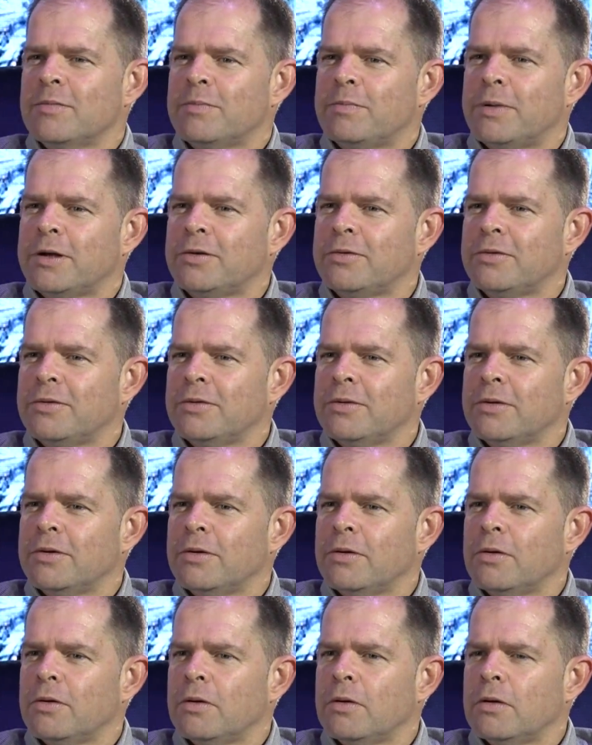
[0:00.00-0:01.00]
But
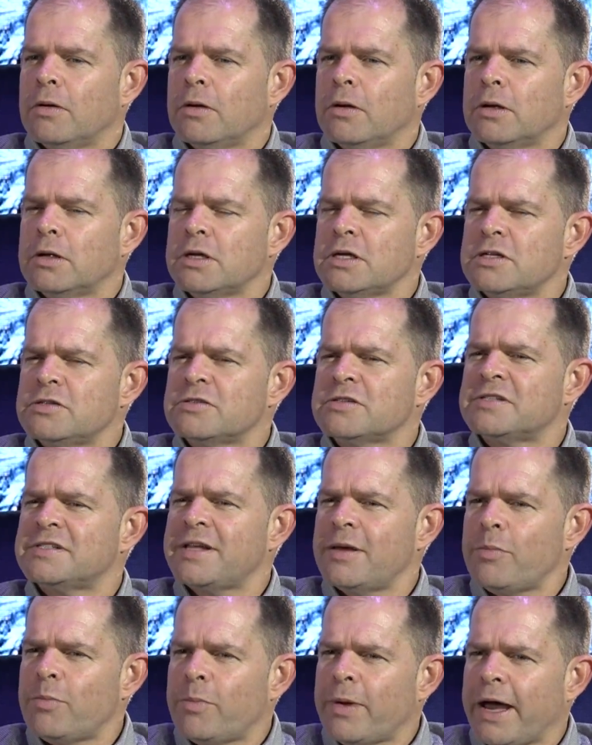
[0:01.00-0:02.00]
is to
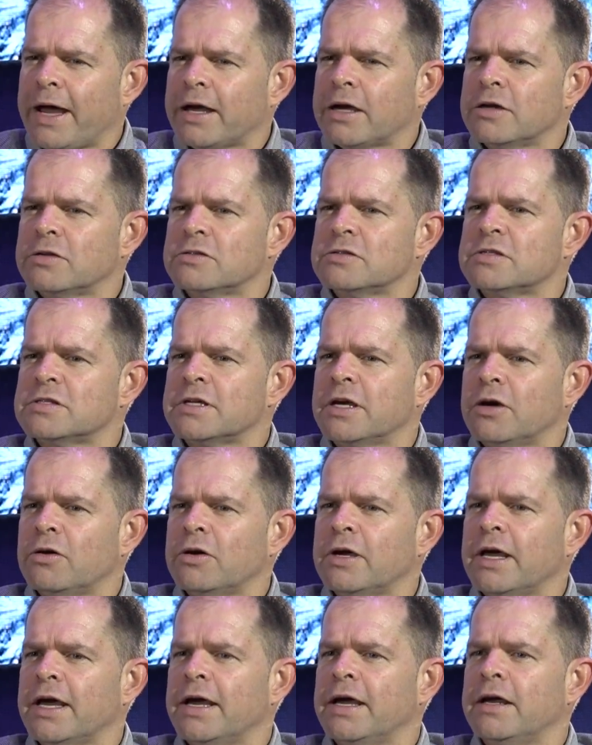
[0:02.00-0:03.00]
step back and to say,
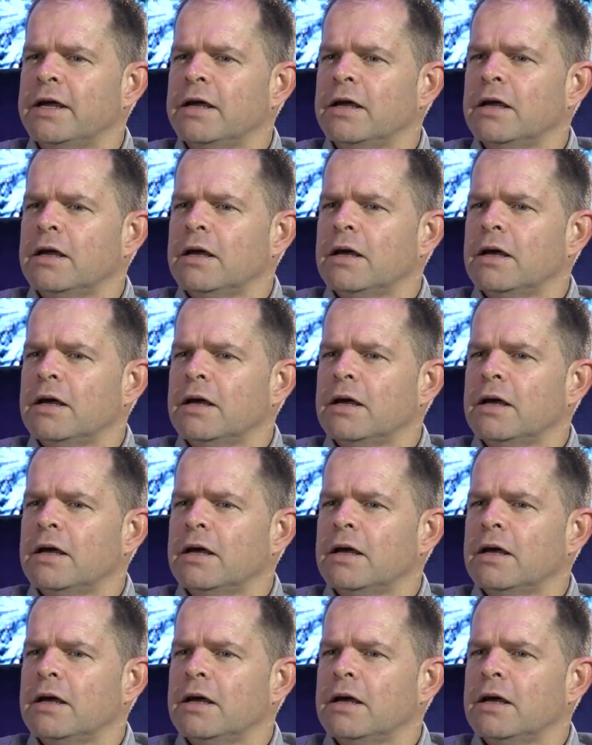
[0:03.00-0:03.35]
okay,